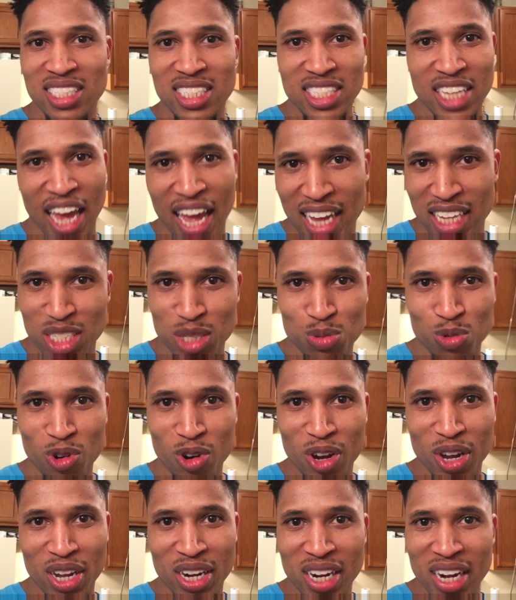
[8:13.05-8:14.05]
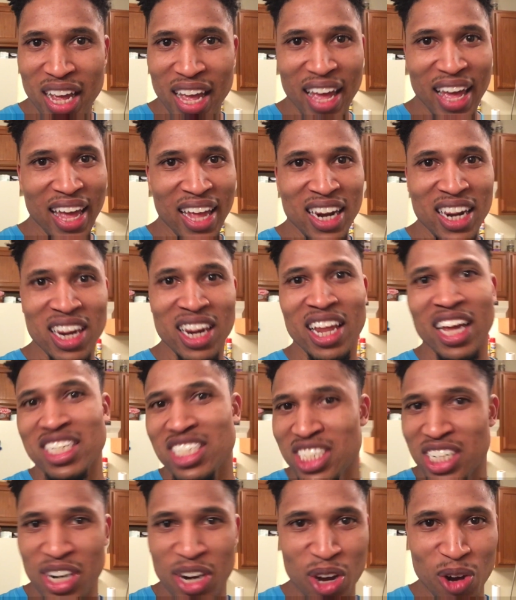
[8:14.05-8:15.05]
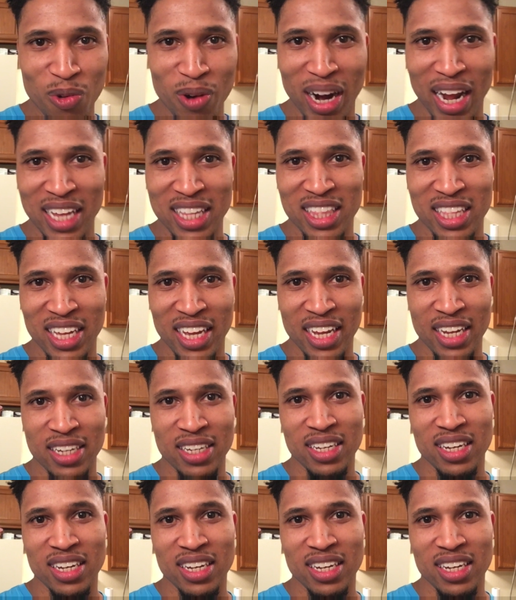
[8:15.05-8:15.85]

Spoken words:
taste one, and let you know what I think.